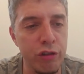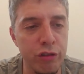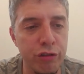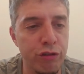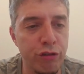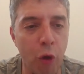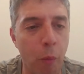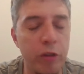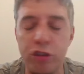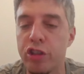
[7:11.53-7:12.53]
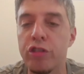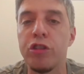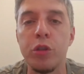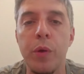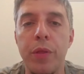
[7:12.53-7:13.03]
There's so much you can
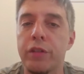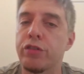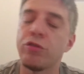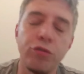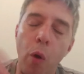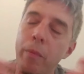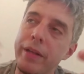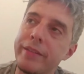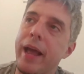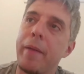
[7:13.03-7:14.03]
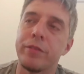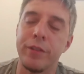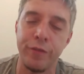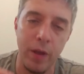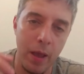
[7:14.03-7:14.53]
do with this. So many
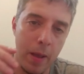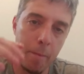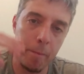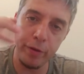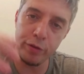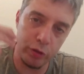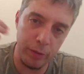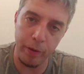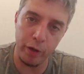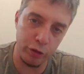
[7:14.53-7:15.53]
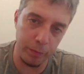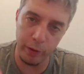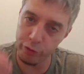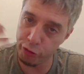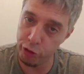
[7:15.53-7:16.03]
types of mystery puzzle
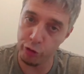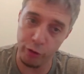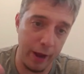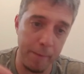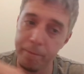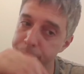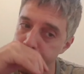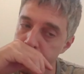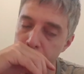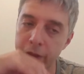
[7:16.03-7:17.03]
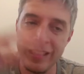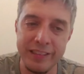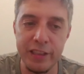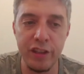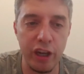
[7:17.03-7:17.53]
books, true crime,
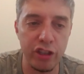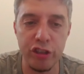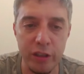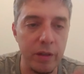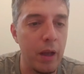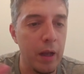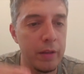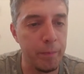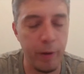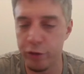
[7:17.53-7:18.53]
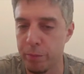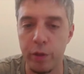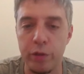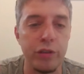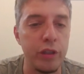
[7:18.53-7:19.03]
deduction puzzle
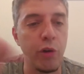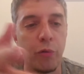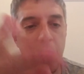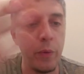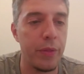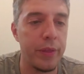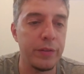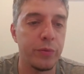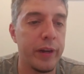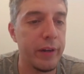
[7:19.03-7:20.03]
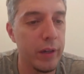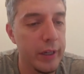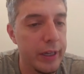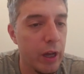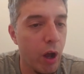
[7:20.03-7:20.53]
books you can create with this, right?
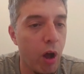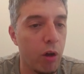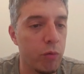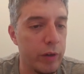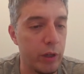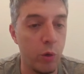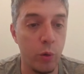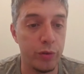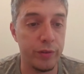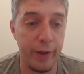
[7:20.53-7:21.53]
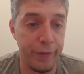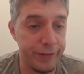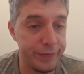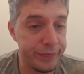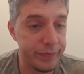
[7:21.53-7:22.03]
All really cool stuff.